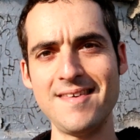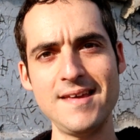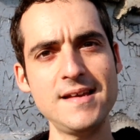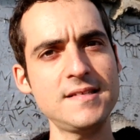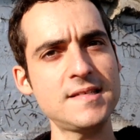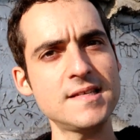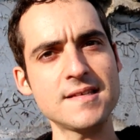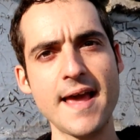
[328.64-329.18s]

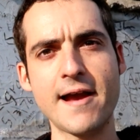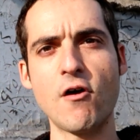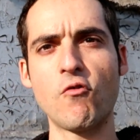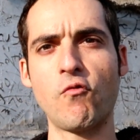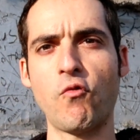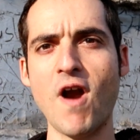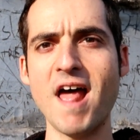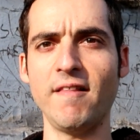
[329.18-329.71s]
this is like a
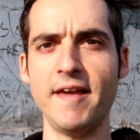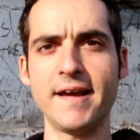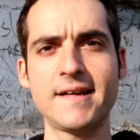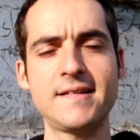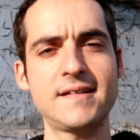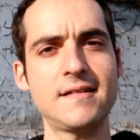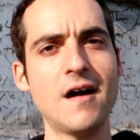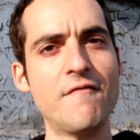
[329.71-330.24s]
relic
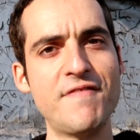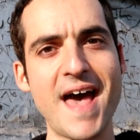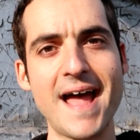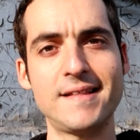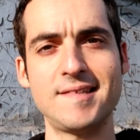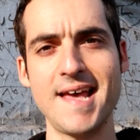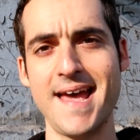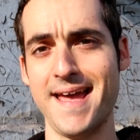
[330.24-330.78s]
of
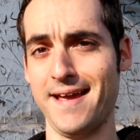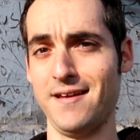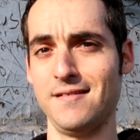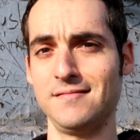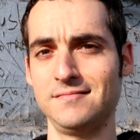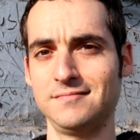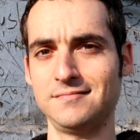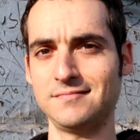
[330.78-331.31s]
that day,
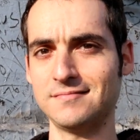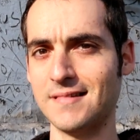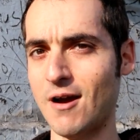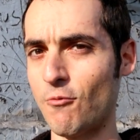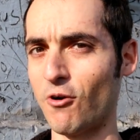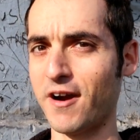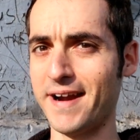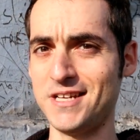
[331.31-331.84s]

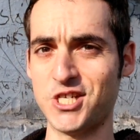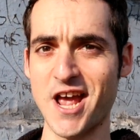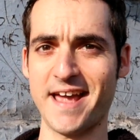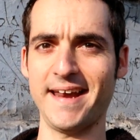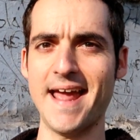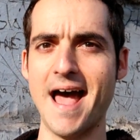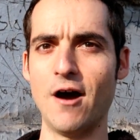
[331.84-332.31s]
and we're gonna check it